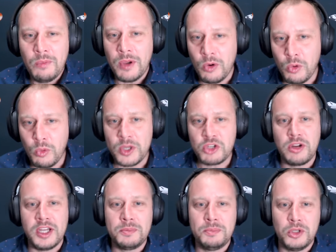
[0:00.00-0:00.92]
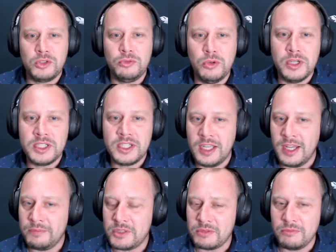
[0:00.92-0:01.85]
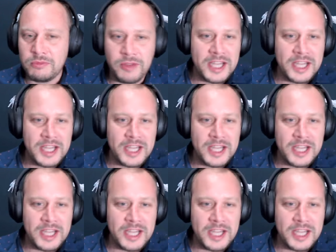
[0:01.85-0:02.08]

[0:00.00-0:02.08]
we're always trying to push forward some